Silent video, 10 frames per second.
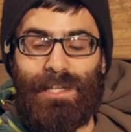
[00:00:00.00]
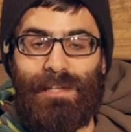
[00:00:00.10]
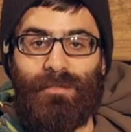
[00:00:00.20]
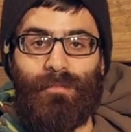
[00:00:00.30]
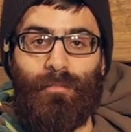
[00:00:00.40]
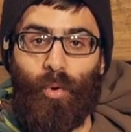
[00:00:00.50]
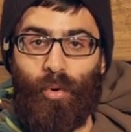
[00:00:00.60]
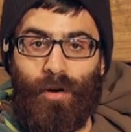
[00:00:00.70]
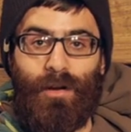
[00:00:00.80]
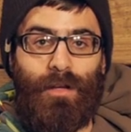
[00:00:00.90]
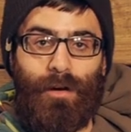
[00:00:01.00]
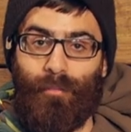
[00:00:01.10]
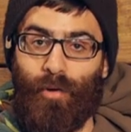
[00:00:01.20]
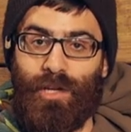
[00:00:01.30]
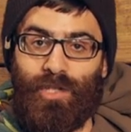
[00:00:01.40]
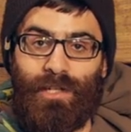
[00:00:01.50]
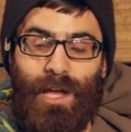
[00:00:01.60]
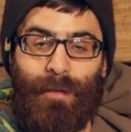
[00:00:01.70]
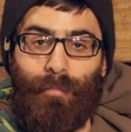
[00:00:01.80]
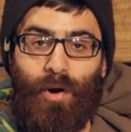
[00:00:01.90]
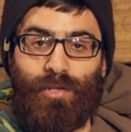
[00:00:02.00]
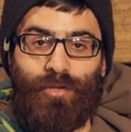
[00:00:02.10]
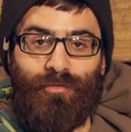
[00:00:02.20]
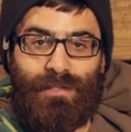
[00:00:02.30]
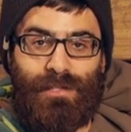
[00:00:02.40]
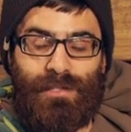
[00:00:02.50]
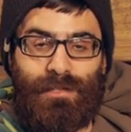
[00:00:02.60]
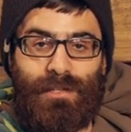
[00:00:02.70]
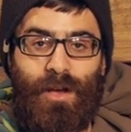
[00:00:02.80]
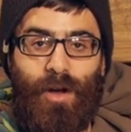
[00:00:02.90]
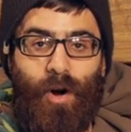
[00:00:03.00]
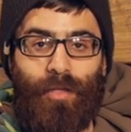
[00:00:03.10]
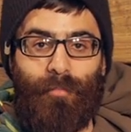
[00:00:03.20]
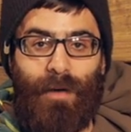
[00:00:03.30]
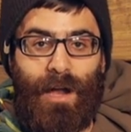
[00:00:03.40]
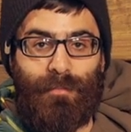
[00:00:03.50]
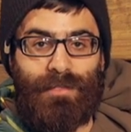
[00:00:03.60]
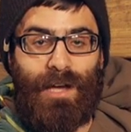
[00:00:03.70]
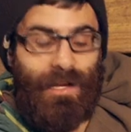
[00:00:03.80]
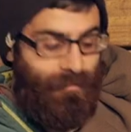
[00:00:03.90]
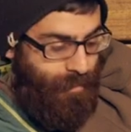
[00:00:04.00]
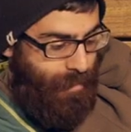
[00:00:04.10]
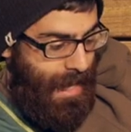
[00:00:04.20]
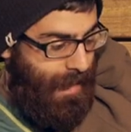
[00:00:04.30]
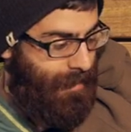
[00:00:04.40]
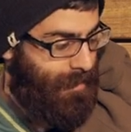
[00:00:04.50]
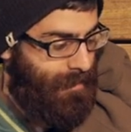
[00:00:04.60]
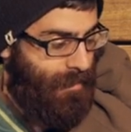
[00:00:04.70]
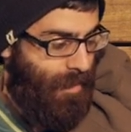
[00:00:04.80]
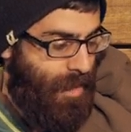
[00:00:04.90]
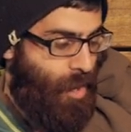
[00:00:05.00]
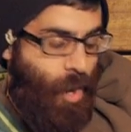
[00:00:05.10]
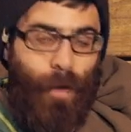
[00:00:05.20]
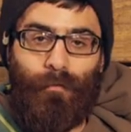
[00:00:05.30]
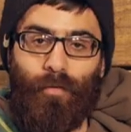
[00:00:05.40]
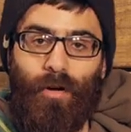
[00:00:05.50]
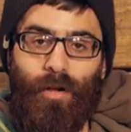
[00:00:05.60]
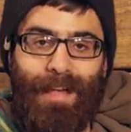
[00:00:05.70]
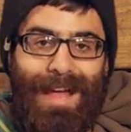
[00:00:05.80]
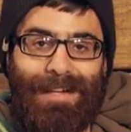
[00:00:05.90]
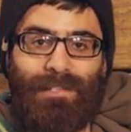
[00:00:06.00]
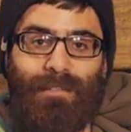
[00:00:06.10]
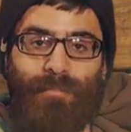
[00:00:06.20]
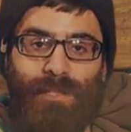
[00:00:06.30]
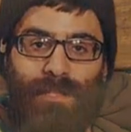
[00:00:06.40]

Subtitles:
get even more abrasion and puncture resistance on the bottom side of the pack. So overall, excellent